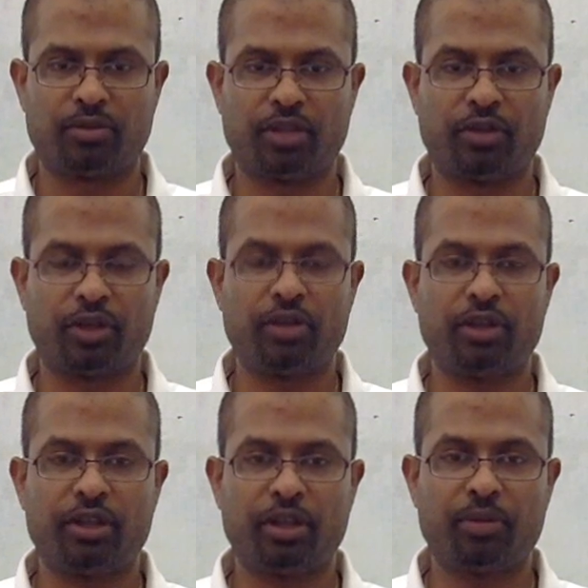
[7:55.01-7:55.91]

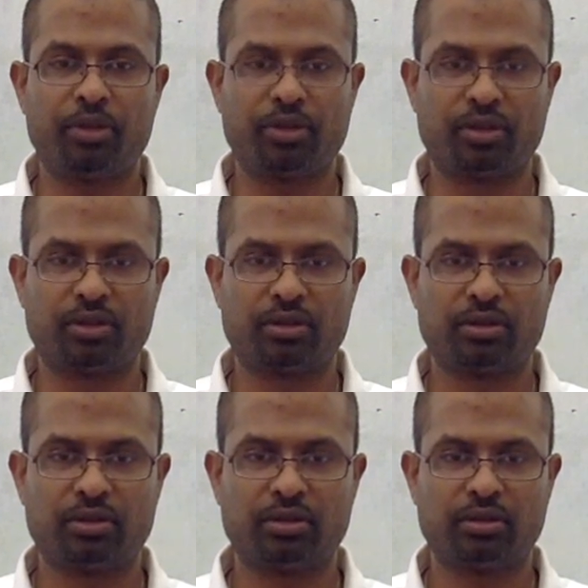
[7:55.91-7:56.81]
regulate temperature
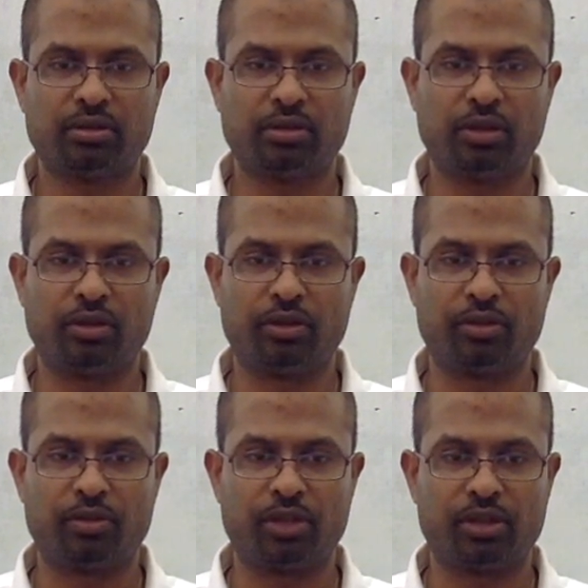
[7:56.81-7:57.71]
out in
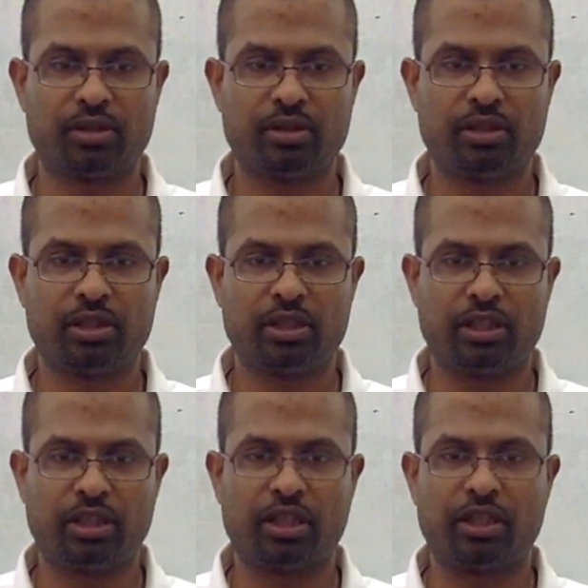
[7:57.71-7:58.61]
space.
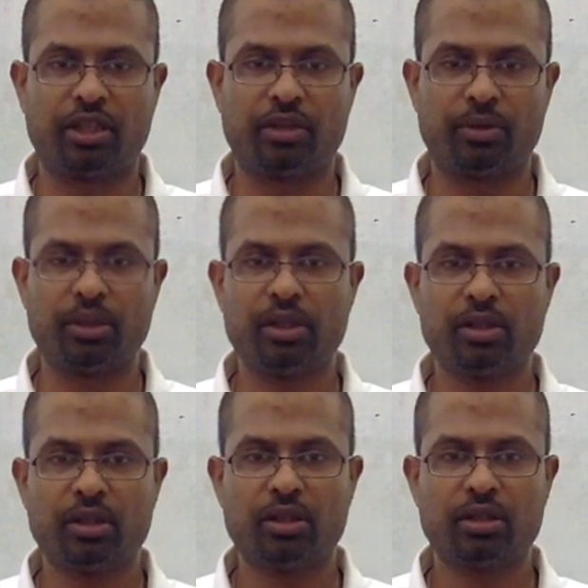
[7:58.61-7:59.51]
It can get really
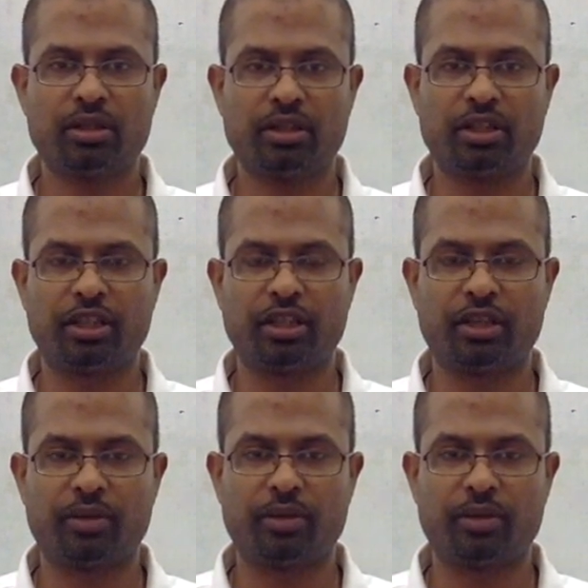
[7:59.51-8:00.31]
hot and it can get